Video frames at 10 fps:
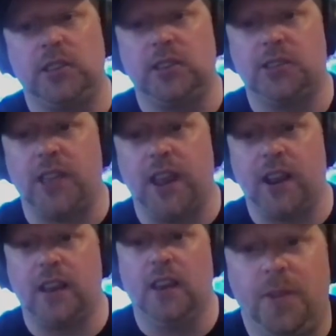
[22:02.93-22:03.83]
the
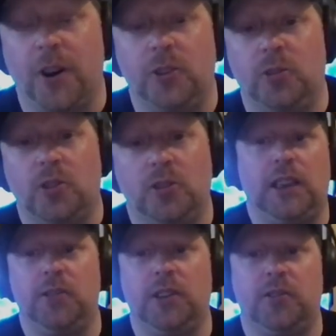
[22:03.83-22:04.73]
aesthetic. Very cool.
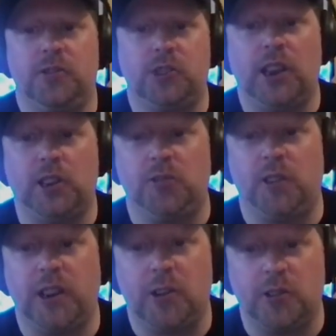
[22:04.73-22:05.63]
Even JD's
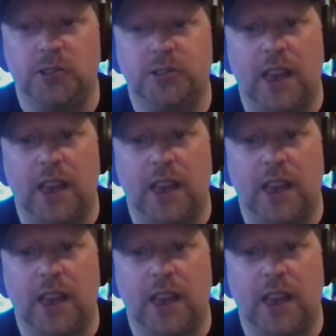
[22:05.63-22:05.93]
videos